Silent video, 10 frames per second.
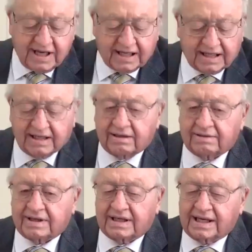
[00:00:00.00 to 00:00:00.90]
secretary
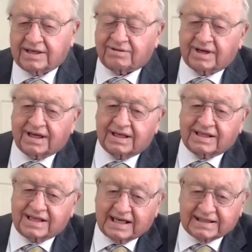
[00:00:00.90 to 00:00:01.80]
of the district
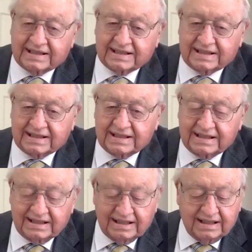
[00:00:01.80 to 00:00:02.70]
in Texas
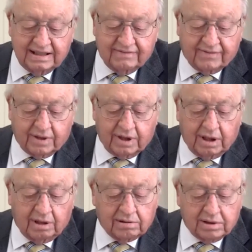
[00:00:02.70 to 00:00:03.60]
for a
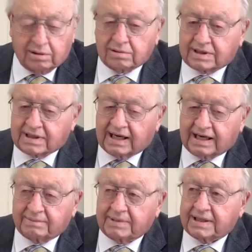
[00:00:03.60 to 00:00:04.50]
long, long
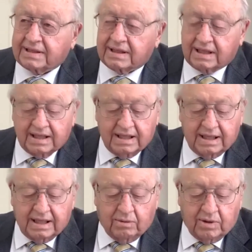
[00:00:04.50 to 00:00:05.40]
time. And
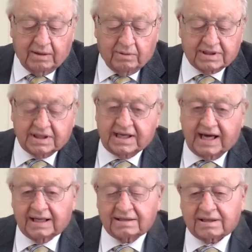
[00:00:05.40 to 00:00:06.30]
when I went to
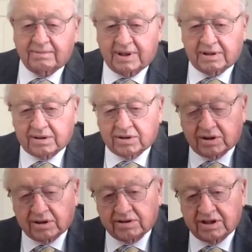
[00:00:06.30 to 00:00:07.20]
Dallas to build a
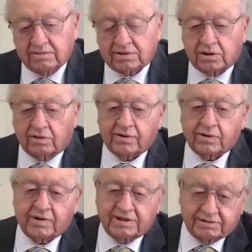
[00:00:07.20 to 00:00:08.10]
church, he was over
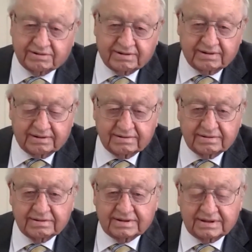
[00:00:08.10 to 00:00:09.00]
in Richardson,
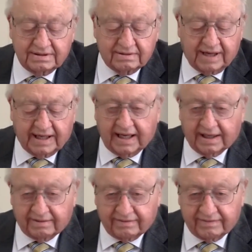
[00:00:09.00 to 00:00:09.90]
right
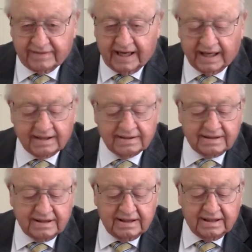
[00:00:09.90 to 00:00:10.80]
out of Dallas.